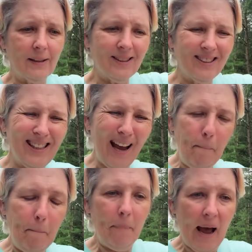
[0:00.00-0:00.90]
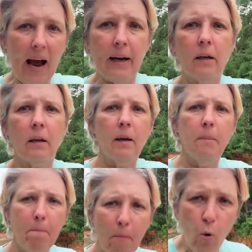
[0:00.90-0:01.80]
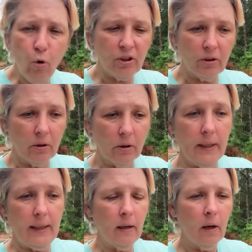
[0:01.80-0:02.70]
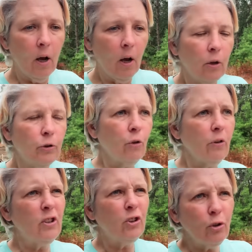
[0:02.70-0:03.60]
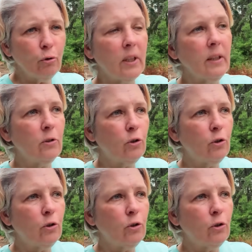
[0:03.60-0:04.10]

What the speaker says: Step back emotionally so that you can